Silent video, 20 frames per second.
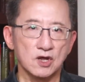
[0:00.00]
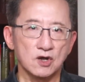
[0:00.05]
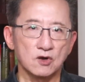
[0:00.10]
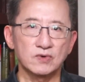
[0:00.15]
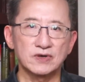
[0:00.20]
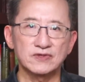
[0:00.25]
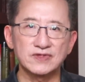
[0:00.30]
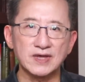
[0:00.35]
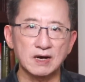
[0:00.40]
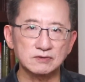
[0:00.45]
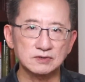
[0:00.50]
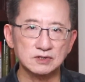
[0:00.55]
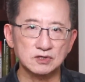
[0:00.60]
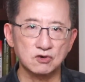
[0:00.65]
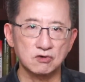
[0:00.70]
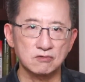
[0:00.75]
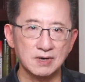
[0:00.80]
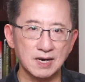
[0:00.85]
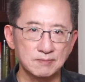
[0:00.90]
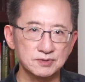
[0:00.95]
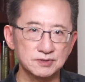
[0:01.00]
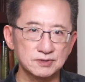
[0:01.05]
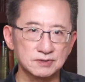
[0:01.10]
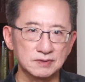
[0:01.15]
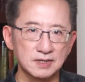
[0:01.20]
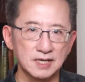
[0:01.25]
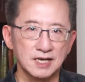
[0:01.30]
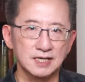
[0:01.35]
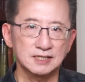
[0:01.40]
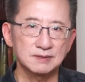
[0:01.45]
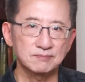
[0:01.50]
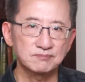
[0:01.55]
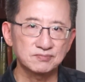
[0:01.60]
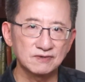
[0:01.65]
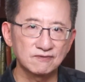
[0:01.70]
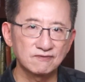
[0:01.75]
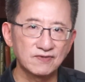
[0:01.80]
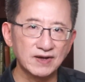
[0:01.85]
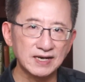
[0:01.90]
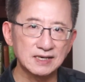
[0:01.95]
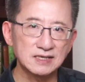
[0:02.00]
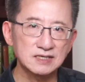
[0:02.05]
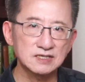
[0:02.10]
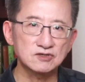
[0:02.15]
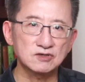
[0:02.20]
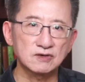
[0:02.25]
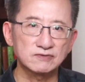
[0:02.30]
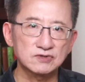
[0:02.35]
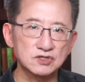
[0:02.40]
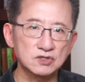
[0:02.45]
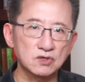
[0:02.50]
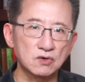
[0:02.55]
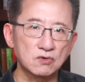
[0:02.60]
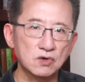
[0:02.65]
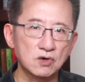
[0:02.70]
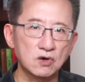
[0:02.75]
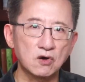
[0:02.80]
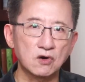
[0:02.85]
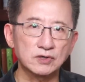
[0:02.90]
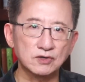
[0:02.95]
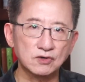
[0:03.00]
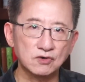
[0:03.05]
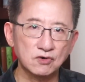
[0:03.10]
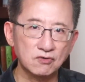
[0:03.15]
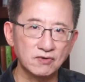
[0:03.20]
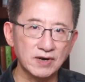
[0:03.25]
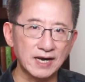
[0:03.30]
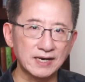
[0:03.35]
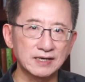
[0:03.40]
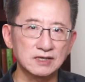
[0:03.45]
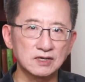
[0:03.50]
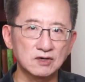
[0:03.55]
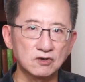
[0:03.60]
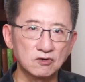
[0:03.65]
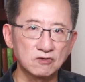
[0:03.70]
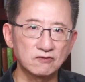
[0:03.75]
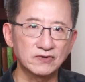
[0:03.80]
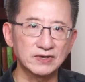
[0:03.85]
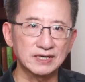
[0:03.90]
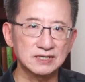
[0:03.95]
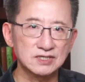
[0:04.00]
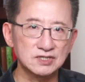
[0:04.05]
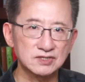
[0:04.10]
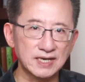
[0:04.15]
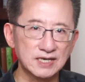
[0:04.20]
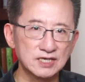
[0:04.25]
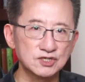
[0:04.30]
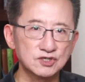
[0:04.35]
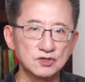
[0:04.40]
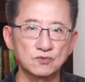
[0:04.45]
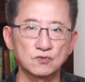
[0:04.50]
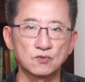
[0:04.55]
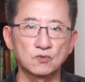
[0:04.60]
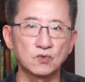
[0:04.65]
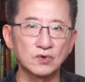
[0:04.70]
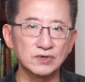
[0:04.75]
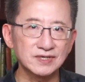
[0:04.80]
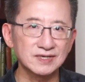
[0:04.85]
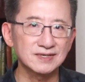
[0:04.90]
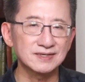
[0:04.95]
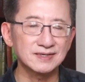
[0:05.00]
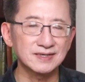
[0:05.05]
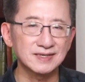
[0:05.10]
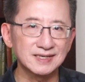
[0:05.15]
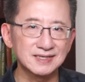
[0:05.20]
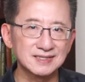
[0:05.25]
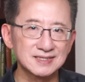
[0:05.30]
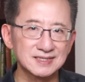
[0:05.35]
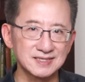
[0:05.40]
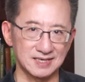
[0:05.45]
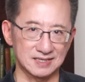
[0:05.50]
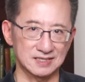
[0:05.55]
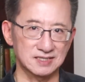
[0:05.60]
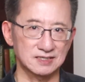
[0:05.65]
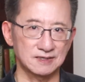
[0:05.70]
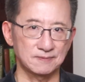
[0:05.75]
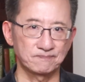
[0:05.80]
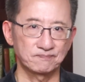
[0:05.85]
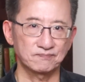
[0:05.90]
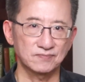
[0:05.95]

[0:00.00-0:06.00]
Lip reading: Without corruption, the prevalence of so-called credit overextension wouldn't exist.